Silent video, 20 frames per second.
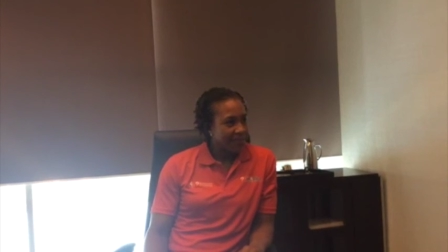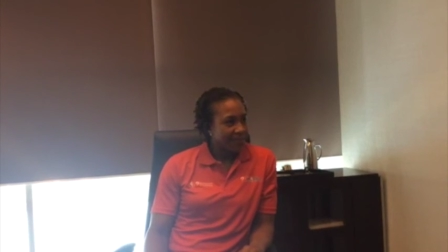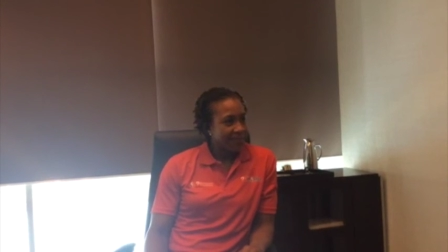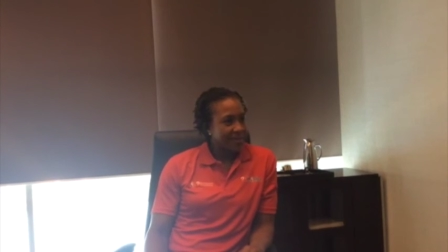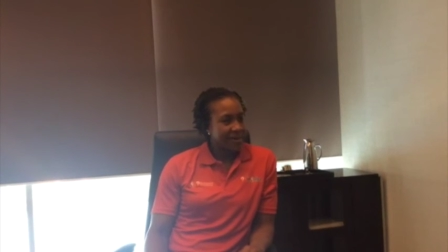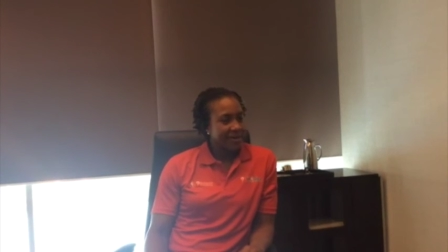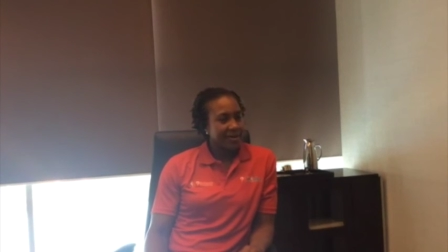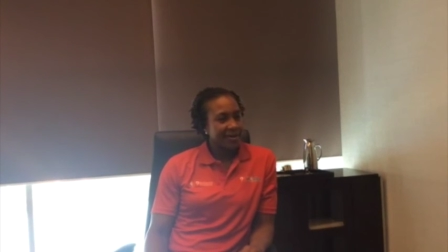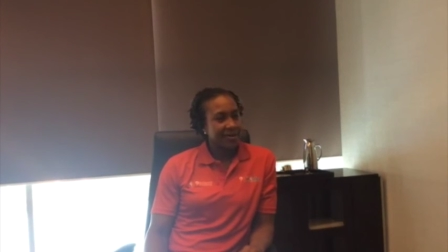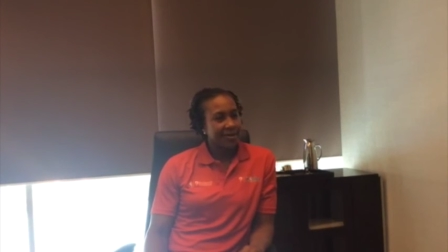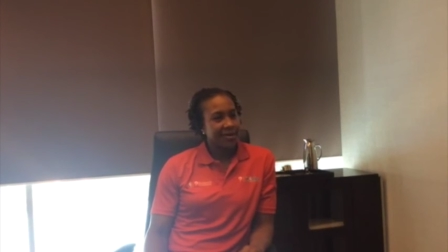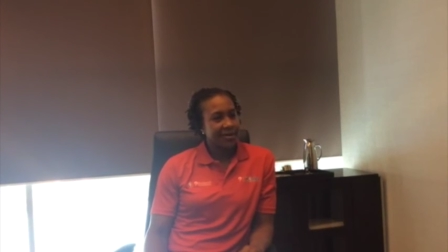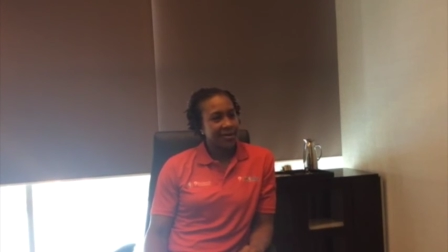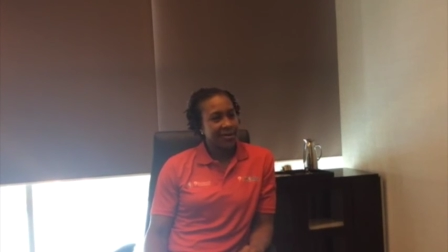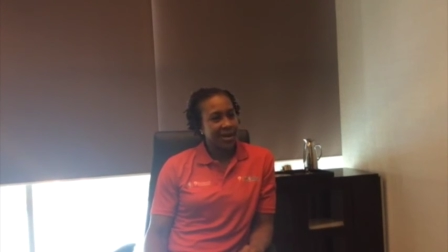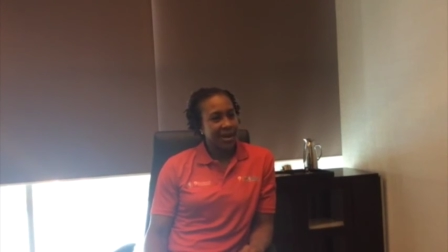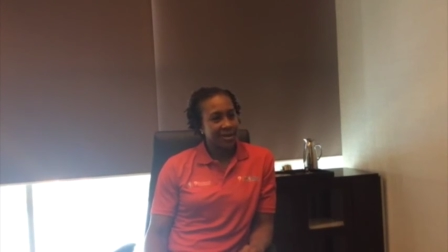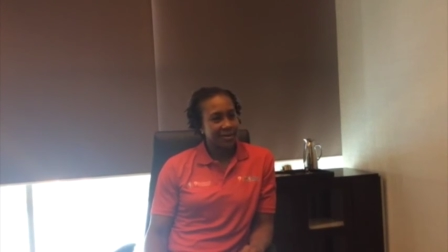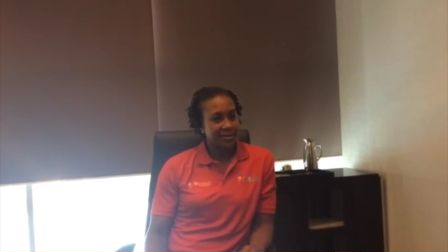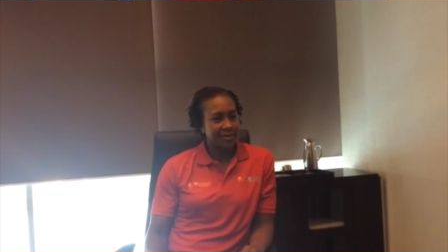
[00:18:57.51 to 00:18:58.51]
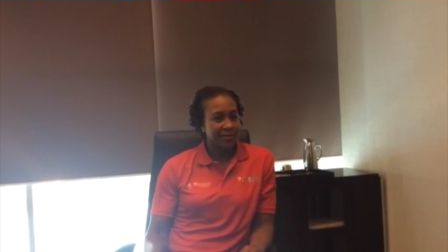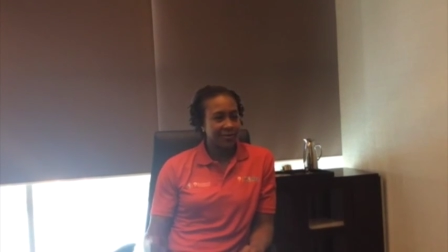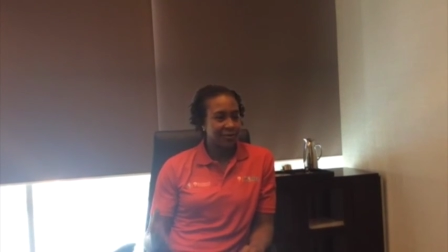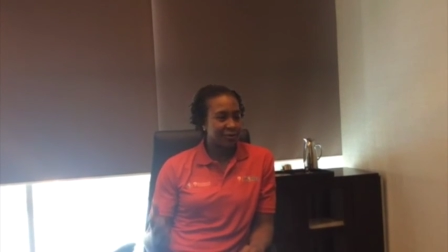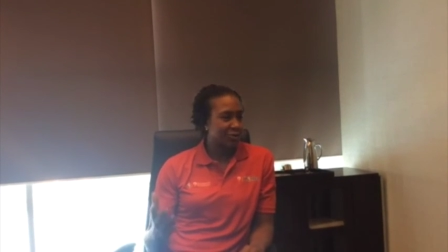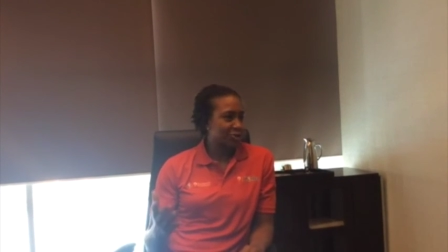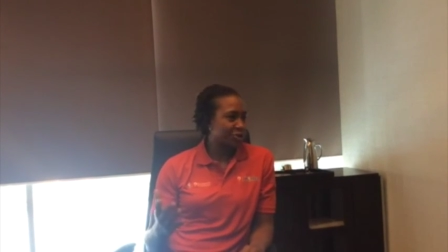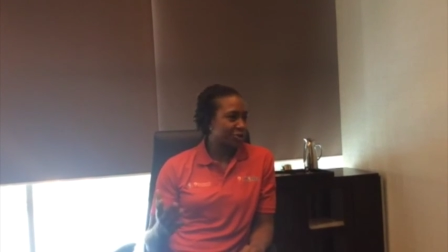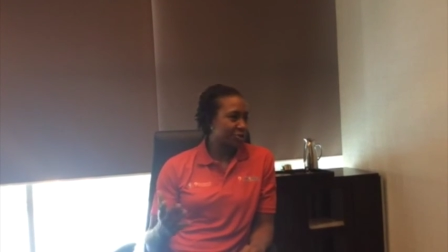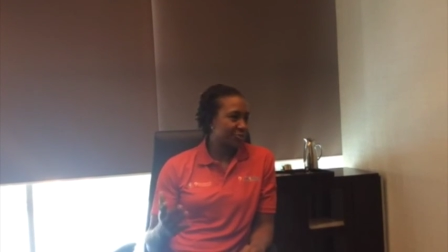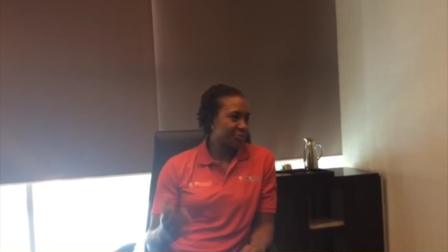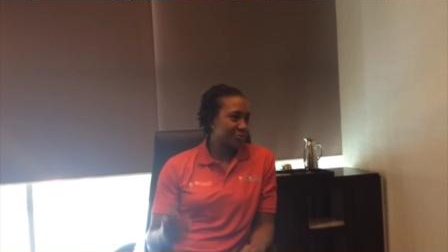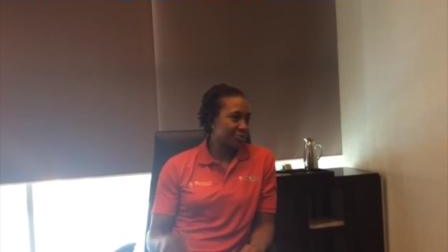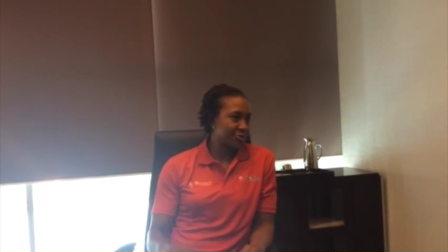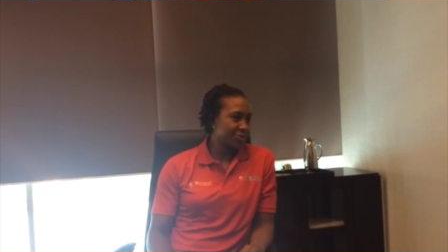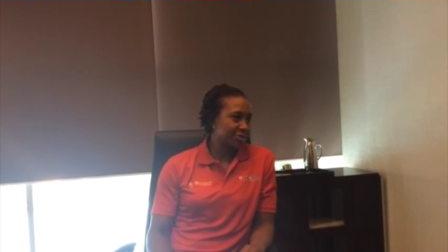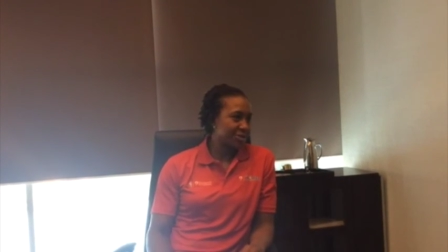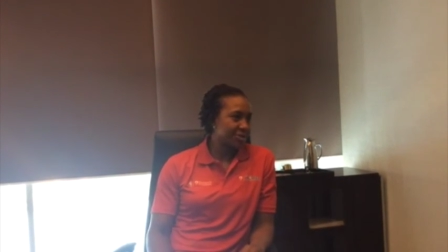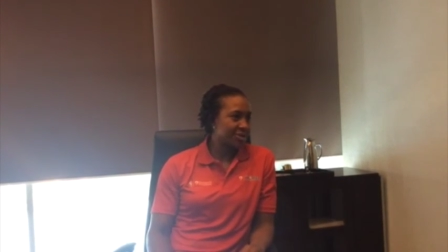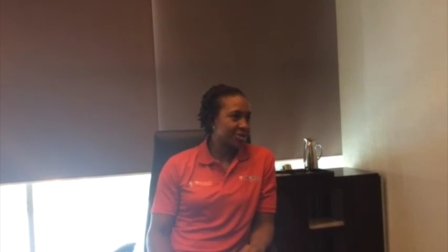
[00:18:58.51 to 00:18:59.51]
But uh, I love Christian
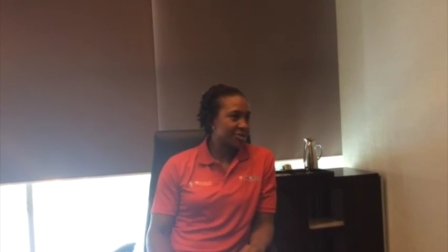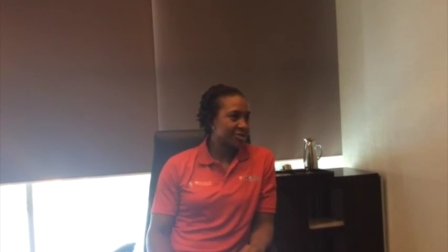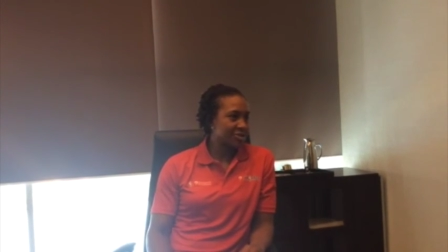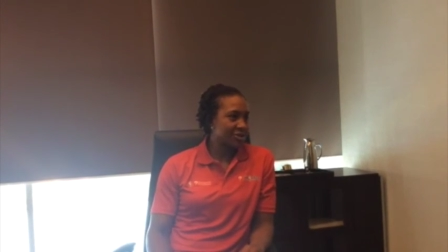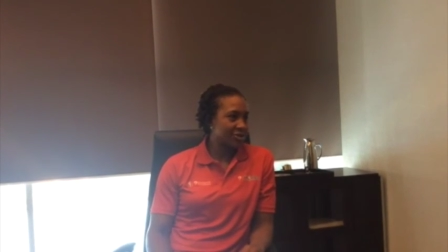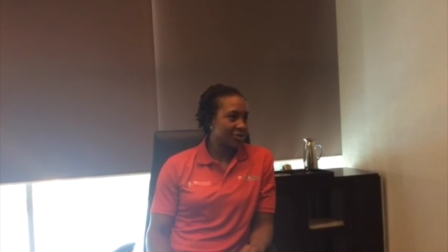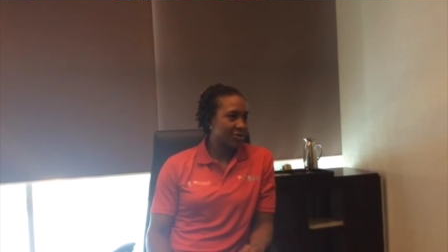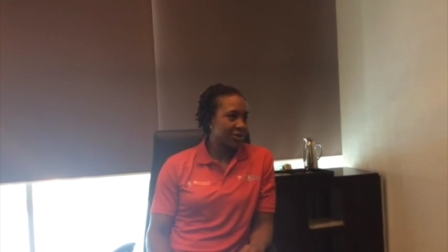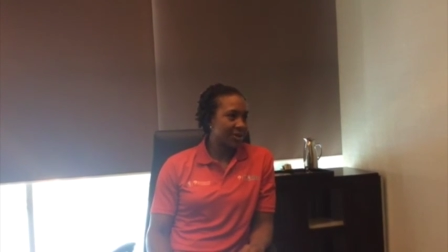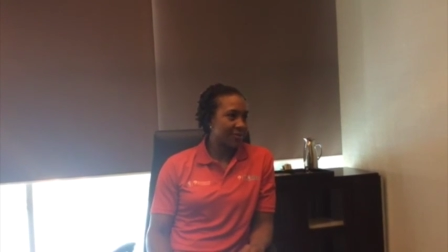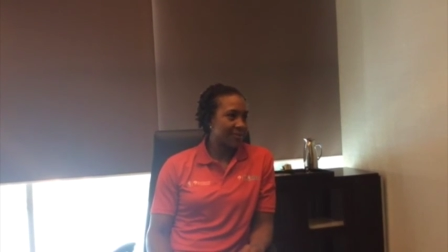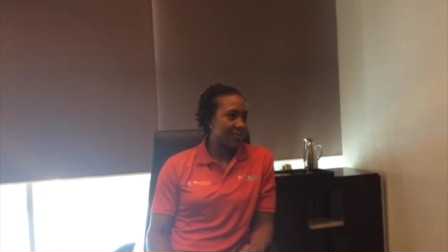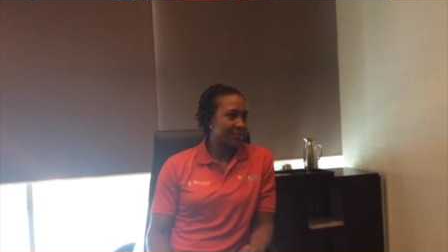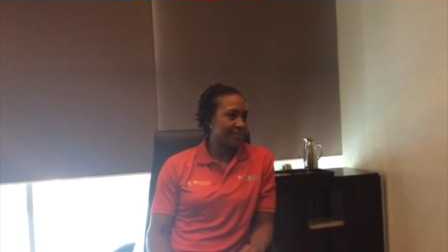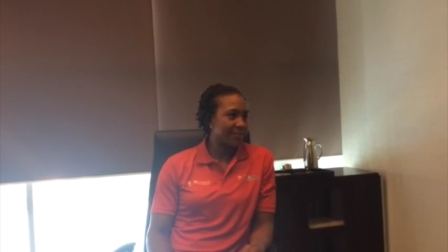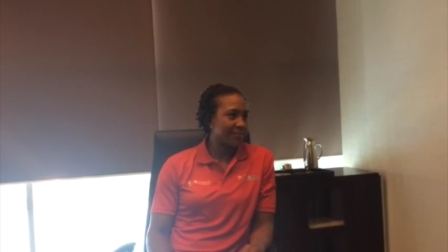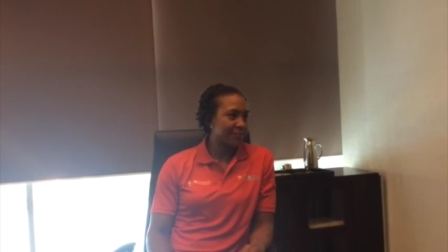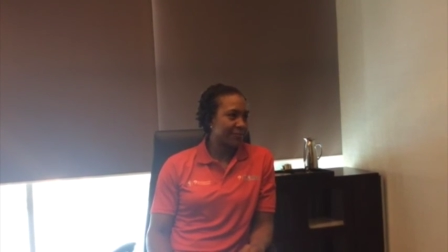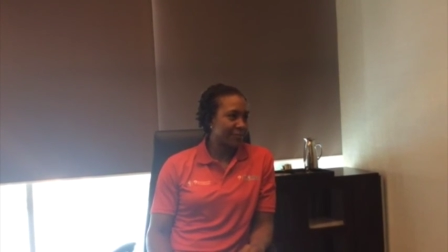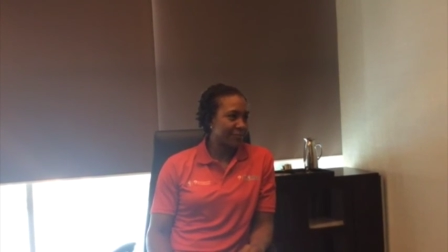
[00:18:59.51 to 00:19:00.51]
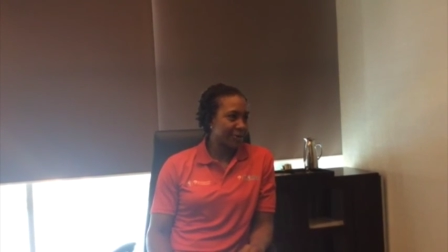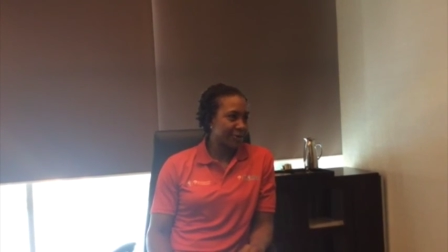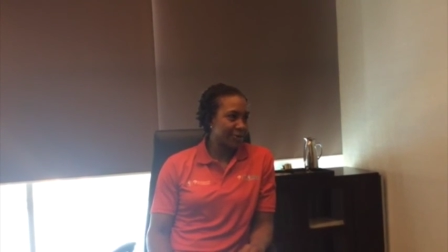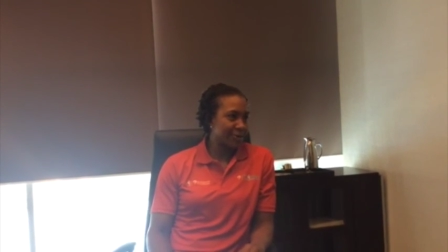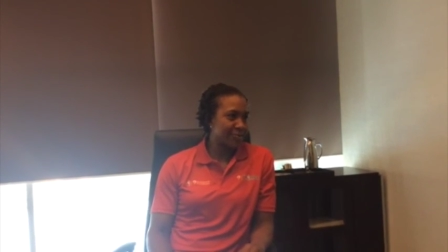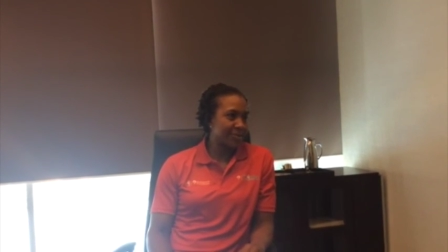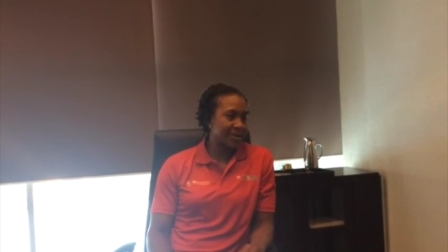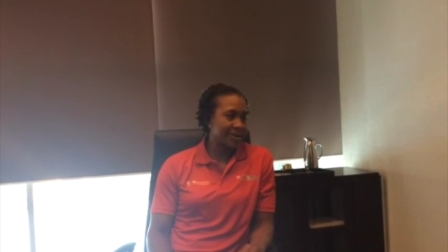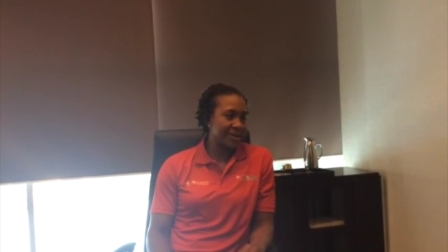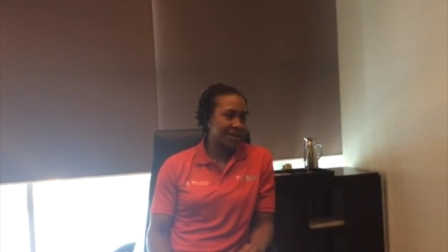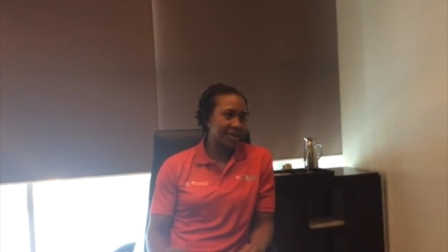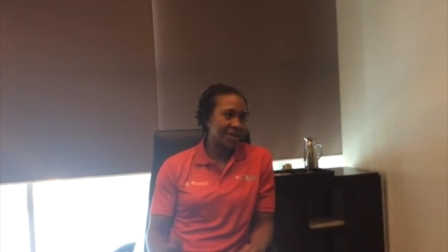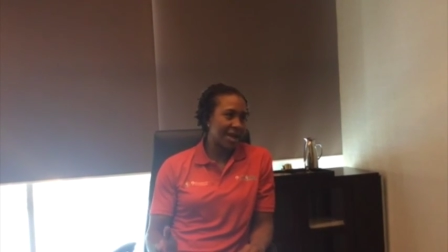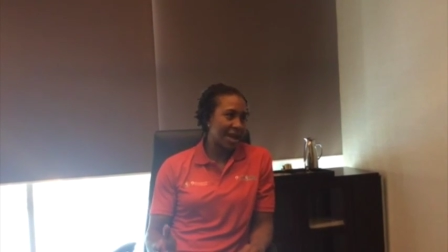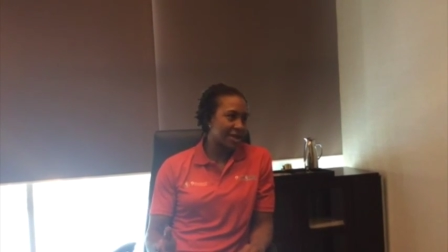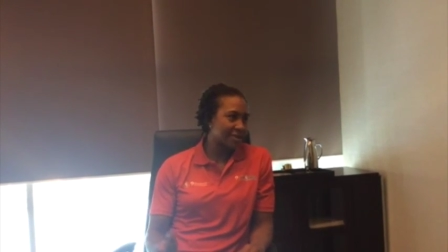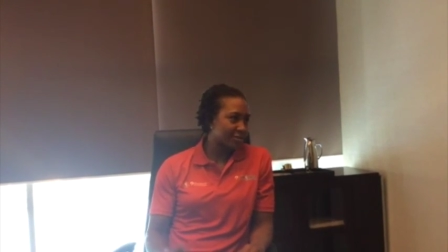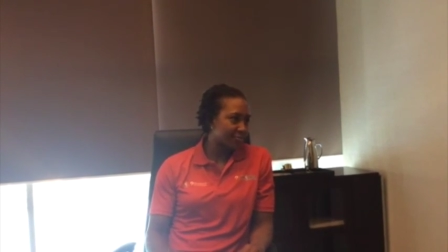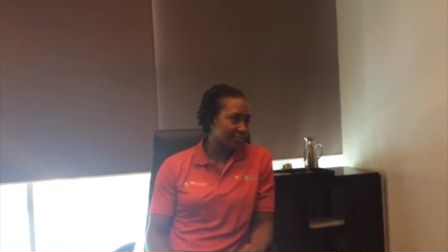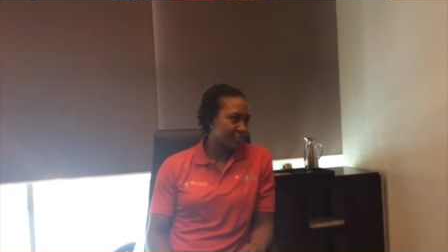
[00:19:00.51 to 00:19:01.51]
music, so I'm very big in
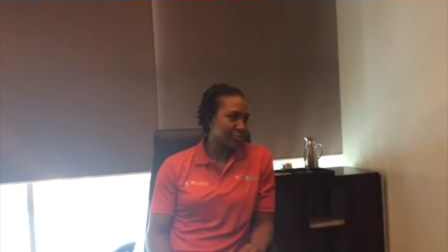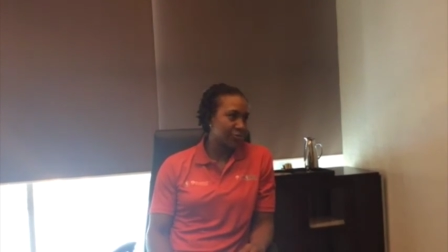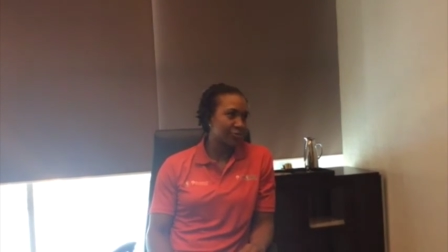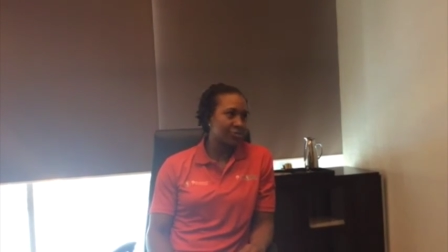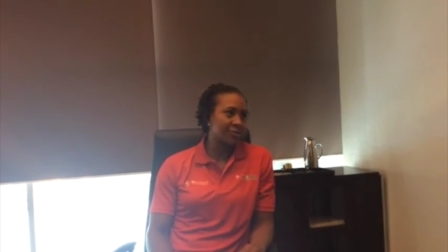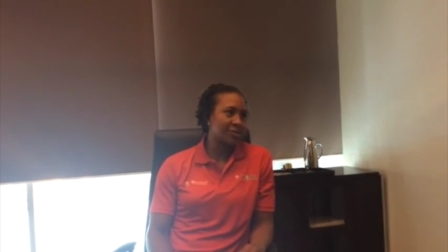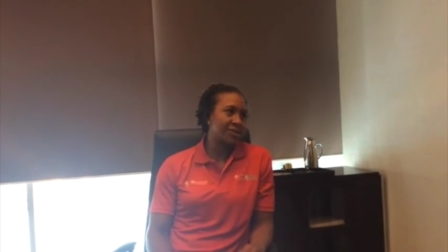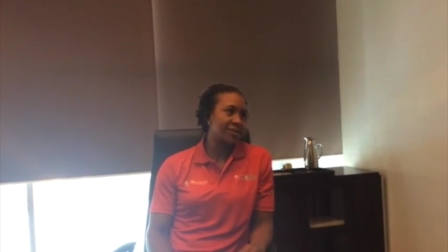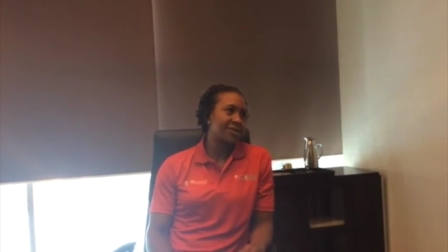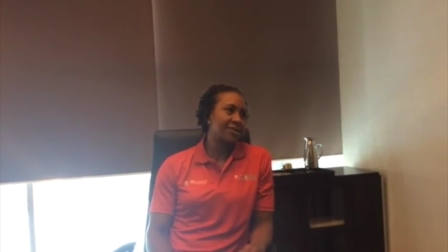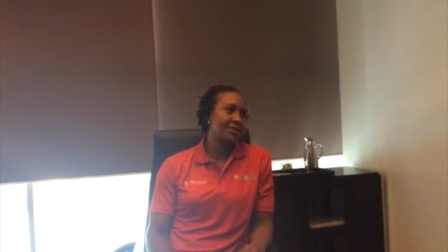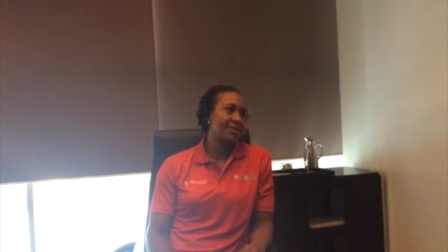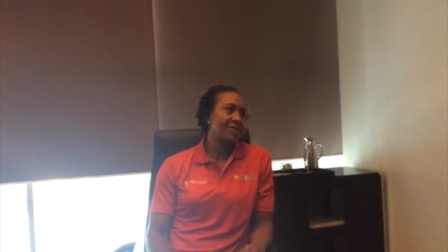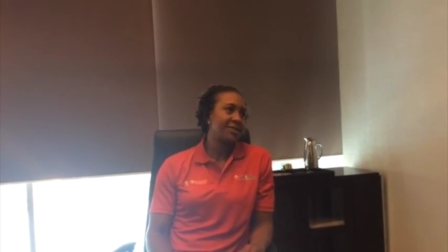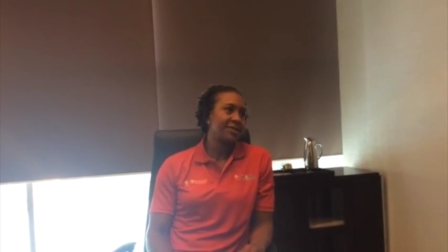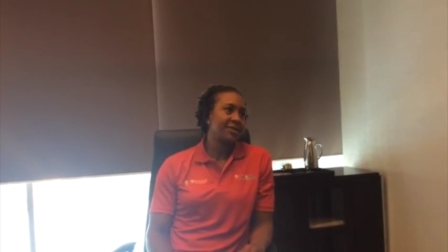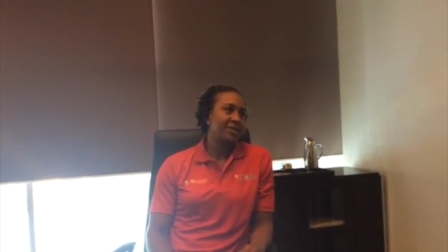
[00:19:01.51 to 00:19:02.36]
gospel and